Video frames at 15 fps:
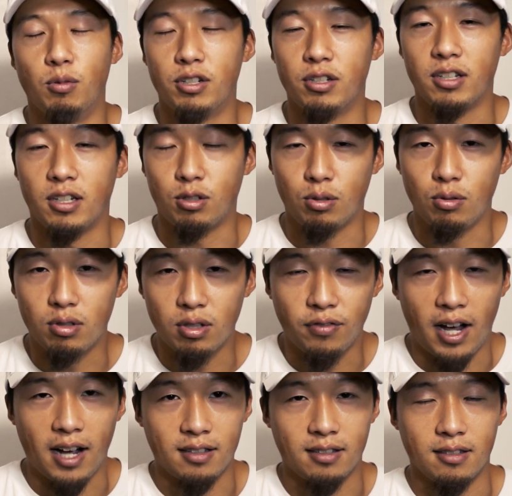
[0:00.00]
which is
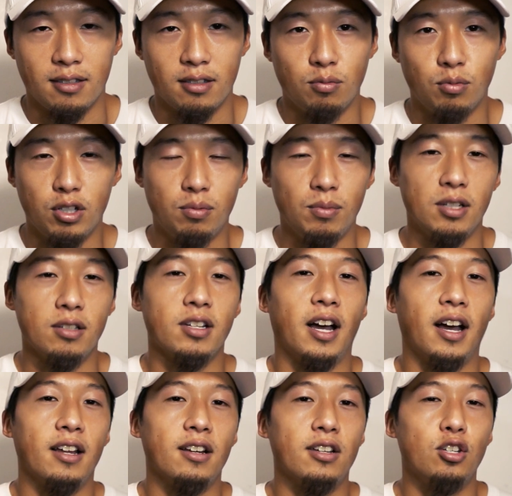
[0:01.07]
exclusive access, which means
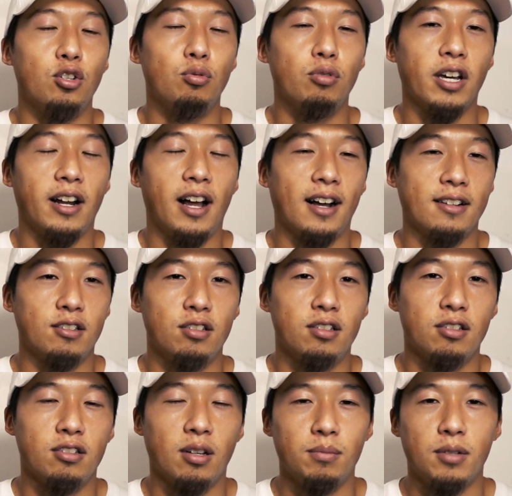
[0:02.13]
that you get
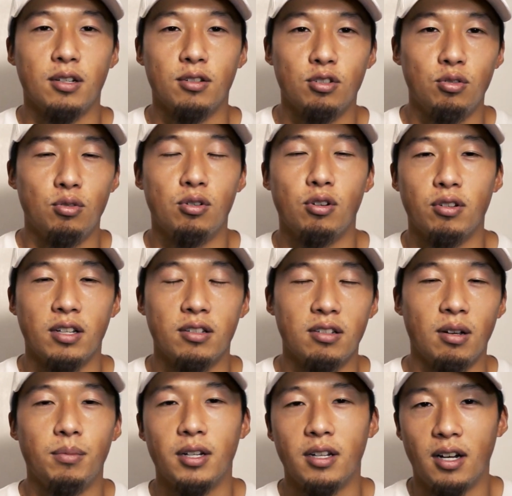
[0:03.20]
access to something sooner
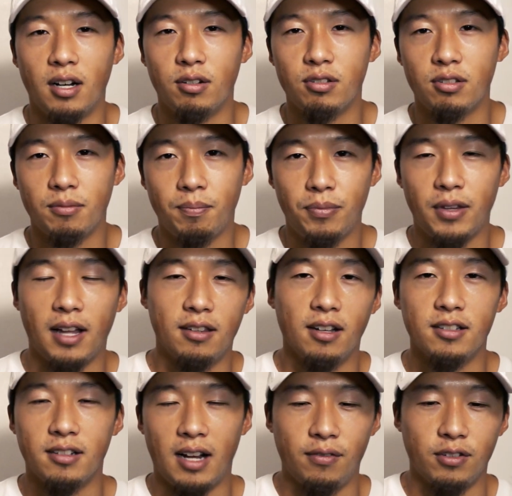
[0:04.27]
than somebody else that
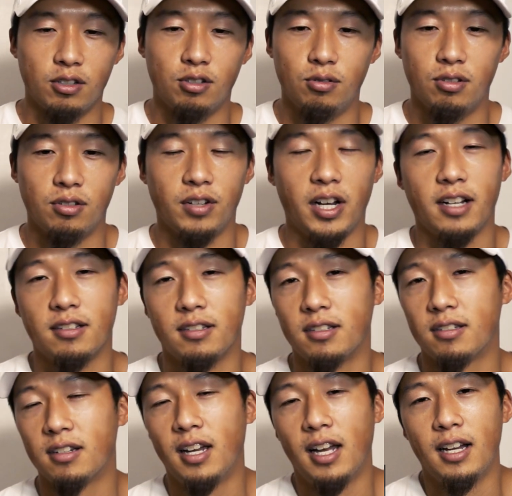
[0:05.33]
doesn't have exclusive
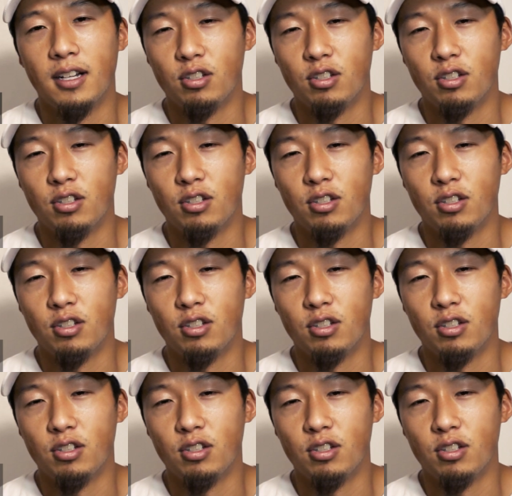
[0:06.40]
access.